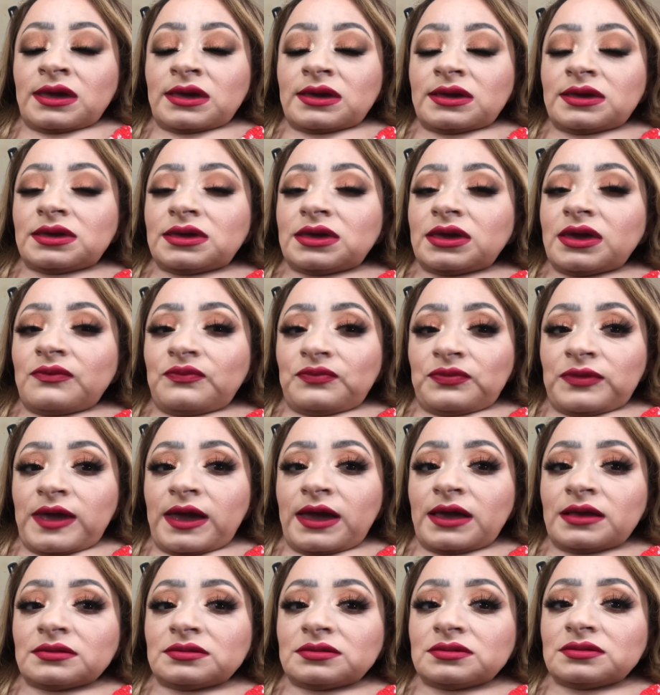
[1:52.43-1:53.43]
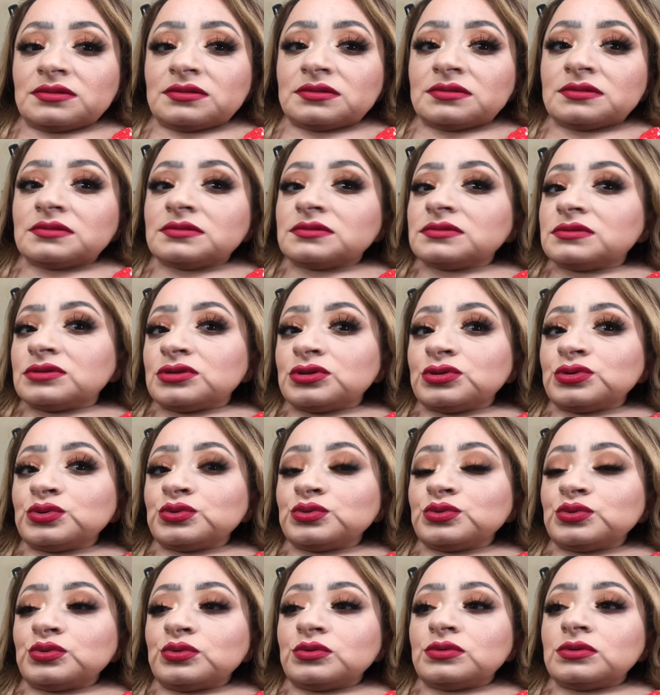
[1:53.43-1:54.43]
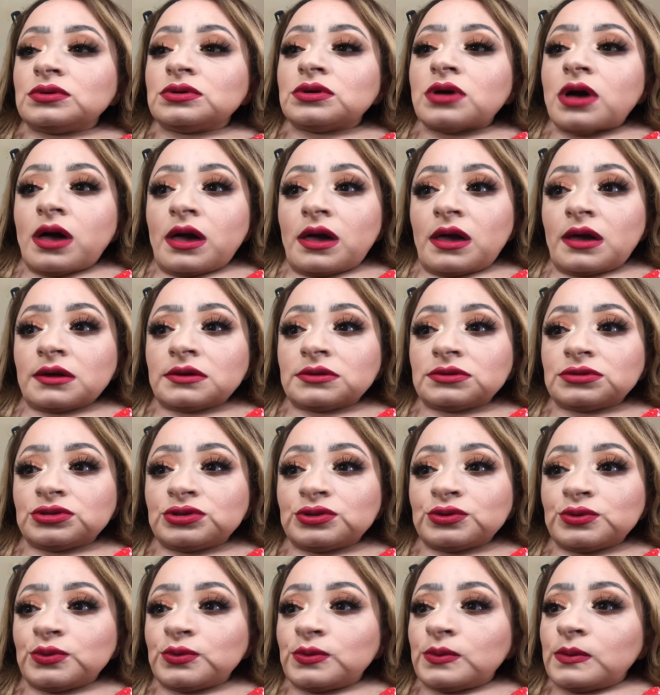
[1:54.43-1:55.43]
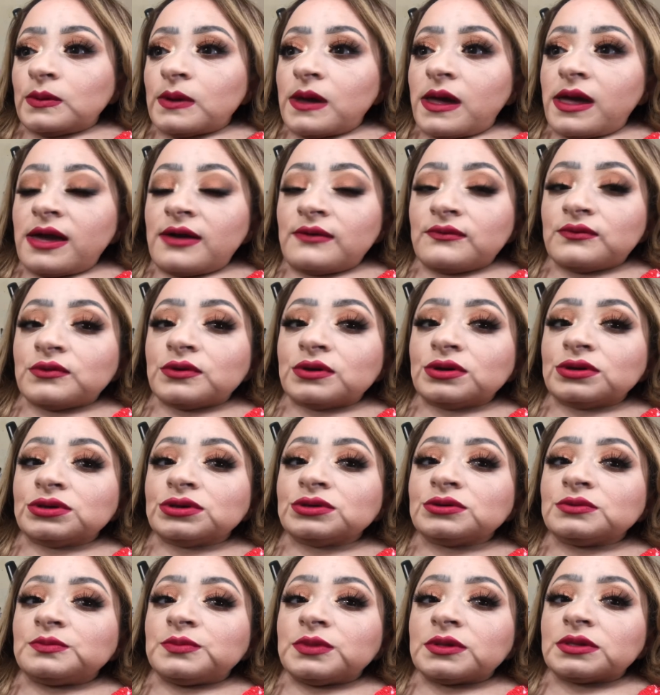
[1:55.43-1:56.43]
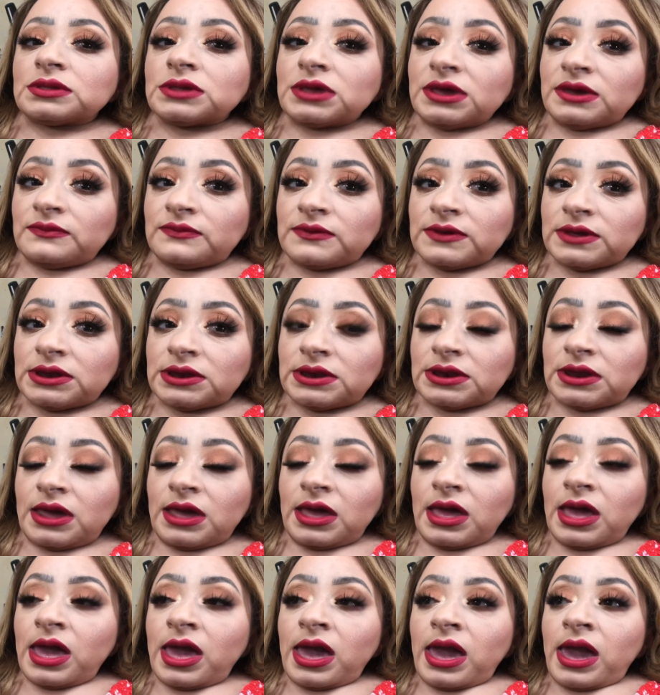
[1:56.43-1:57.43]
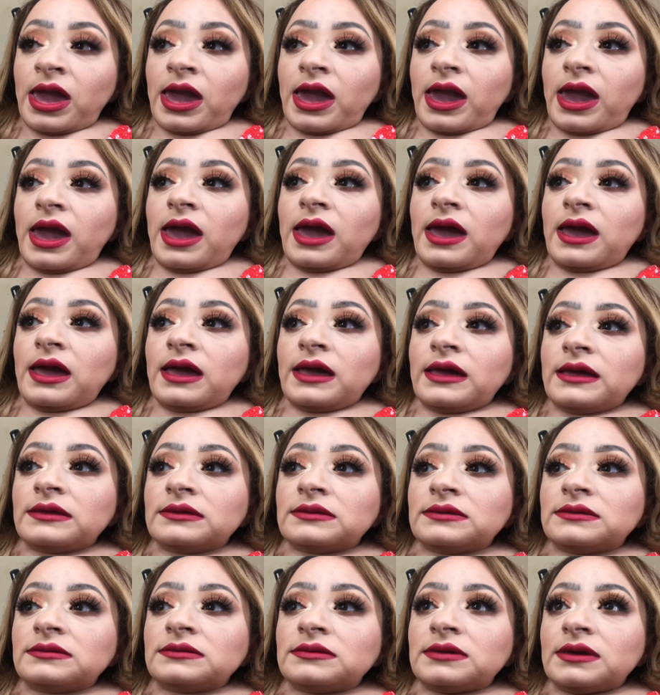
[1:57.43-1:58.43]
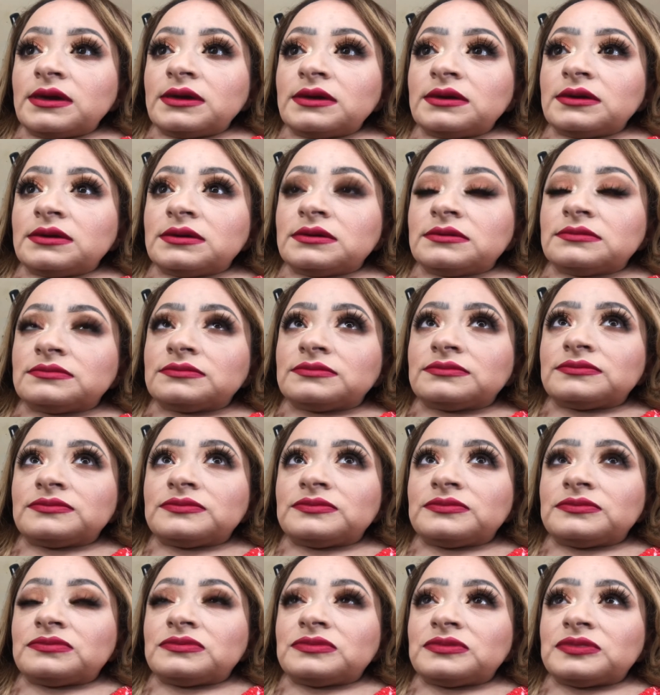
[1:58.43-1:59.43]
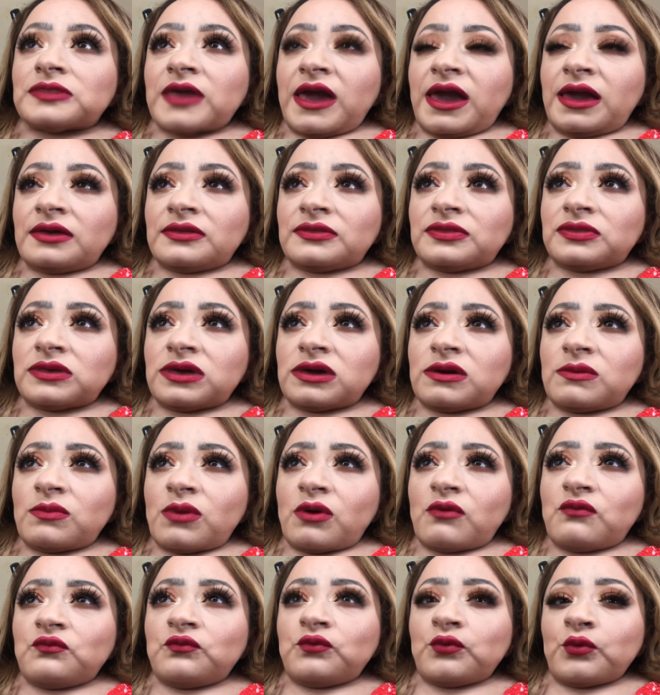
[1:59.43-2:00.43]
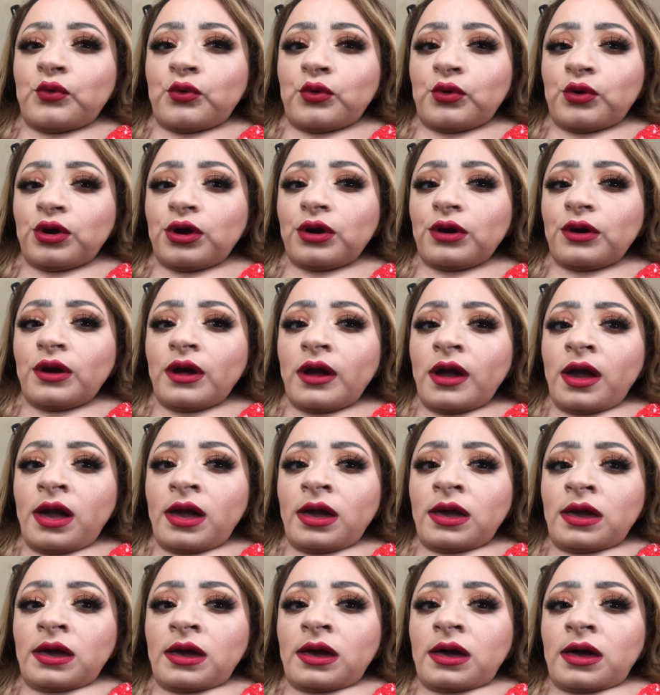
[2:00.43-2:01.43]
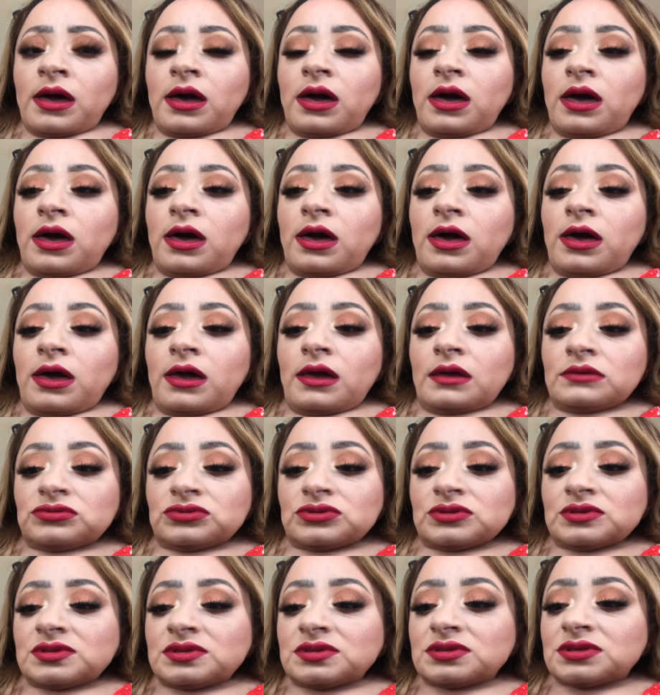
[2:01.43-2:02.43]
give thanks to God, to whoever you believe in, and thank them for just